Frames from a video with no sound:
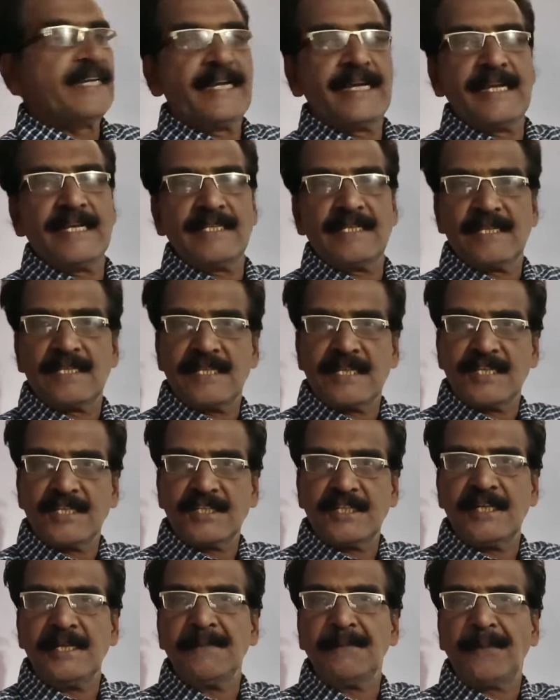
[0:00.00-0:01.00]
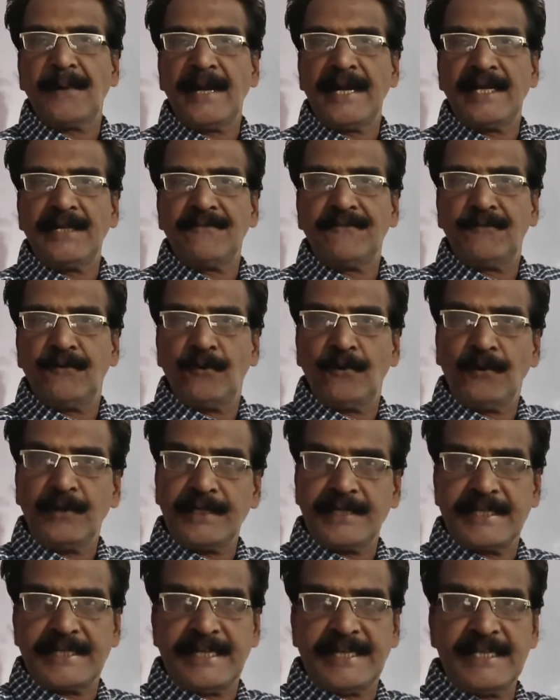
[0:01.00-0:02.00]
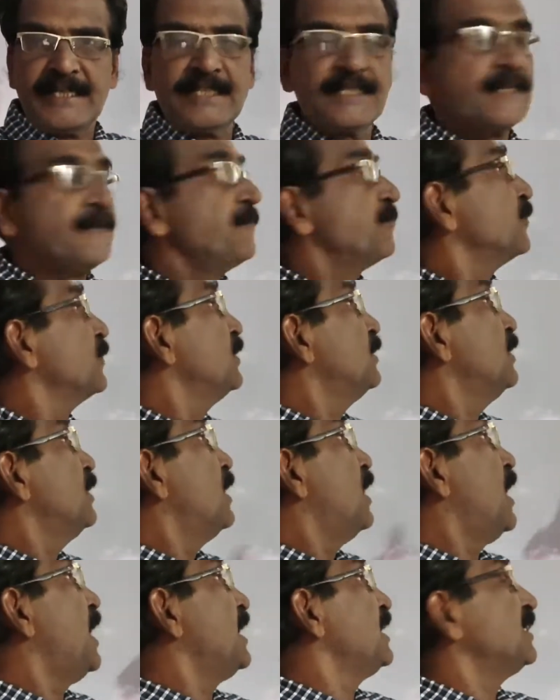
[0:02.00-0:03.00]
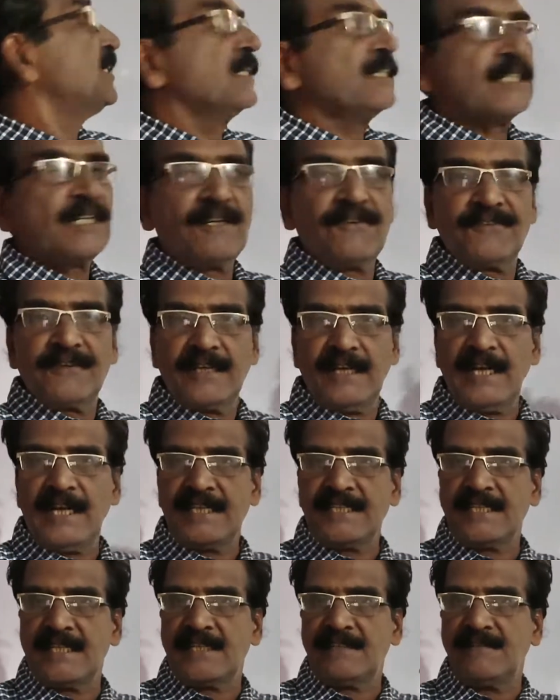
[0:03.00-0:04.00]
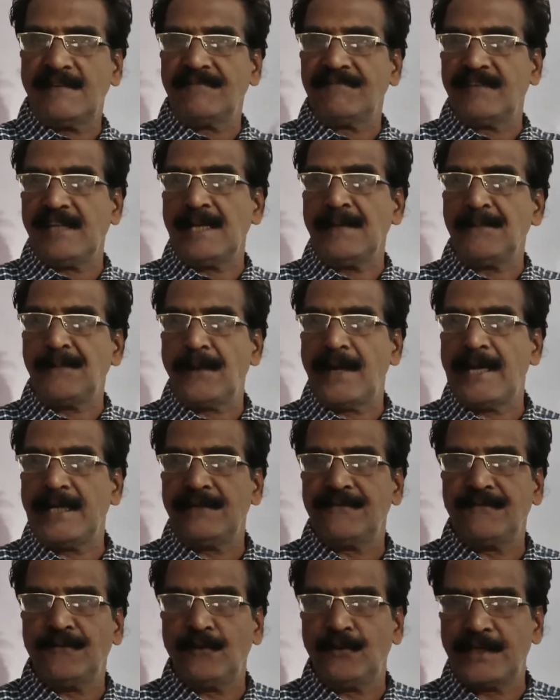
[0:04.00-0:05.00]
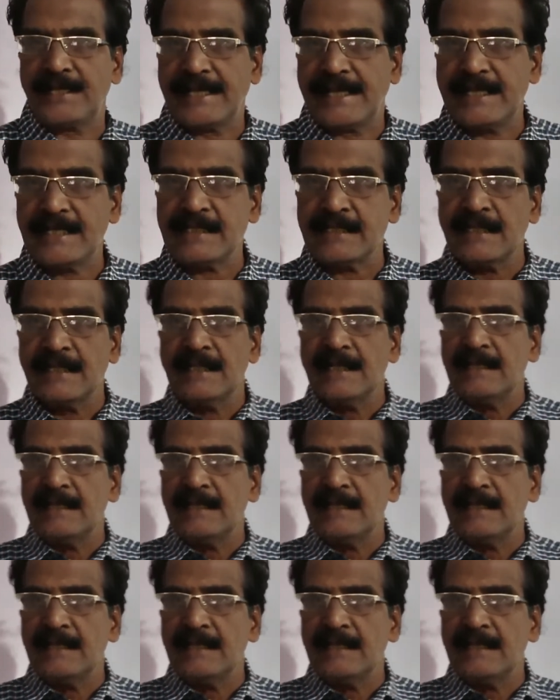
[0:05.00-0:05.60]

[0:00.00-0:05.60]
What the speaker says: is 16.4 years and that of girls is 15.4 years.